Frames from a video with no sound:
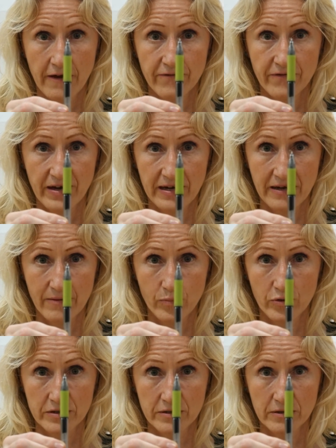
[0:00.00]
Very
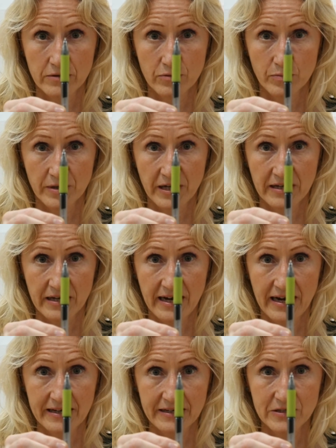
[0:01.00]
important to bring the
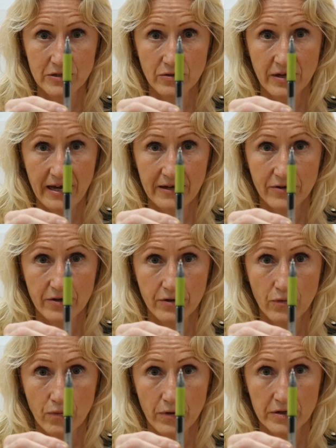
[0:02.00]
eyes together
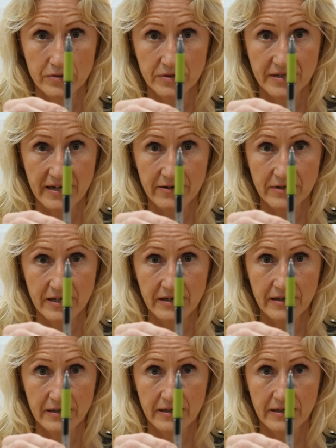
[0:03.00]
voluntarily